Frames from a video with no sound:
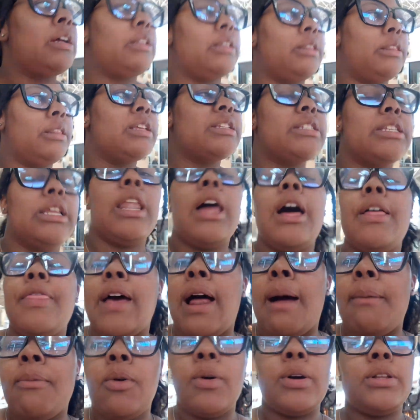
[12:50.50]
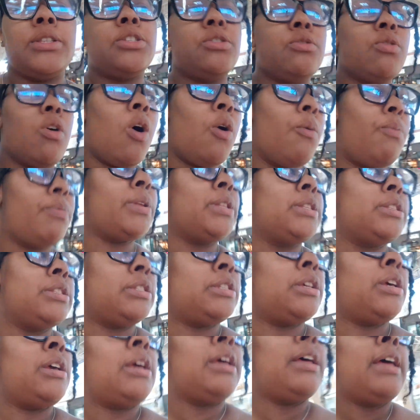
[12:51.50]
the salon that I'm going to opens
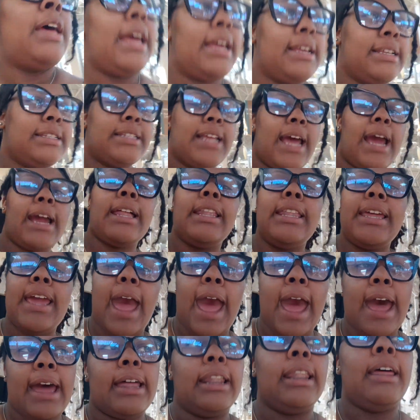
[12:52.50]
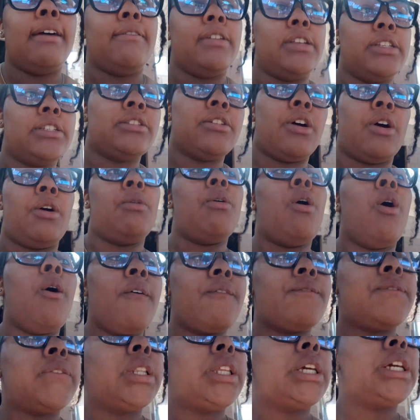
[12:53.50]
exactly at 11. So
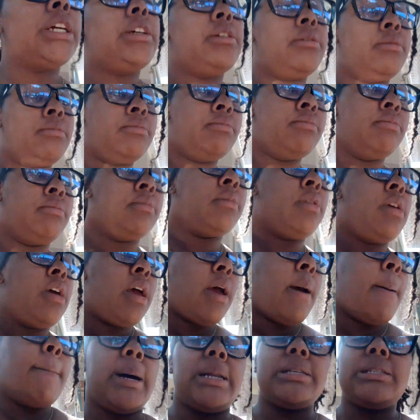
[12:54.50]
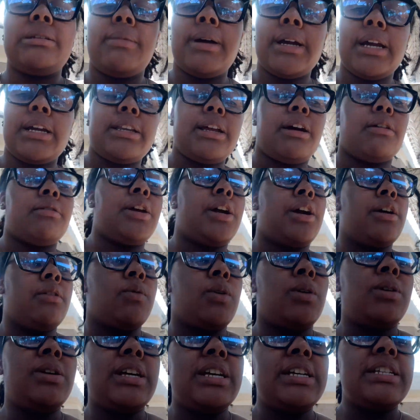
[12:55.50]
hopefully by the time I get down there,
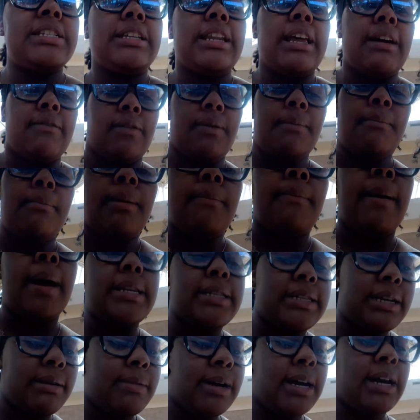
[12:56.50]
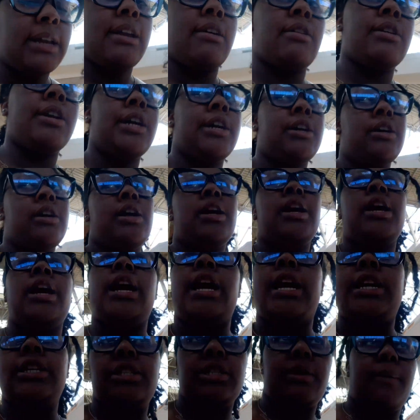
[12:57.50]
well, it is 11, but by the time I get down there,
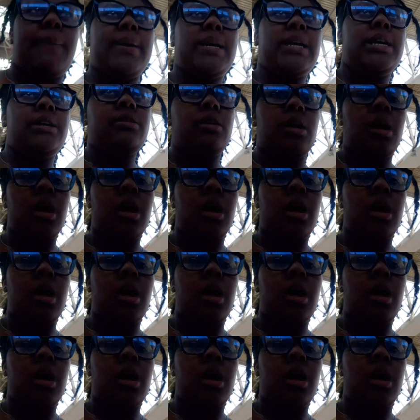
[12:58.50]
it should be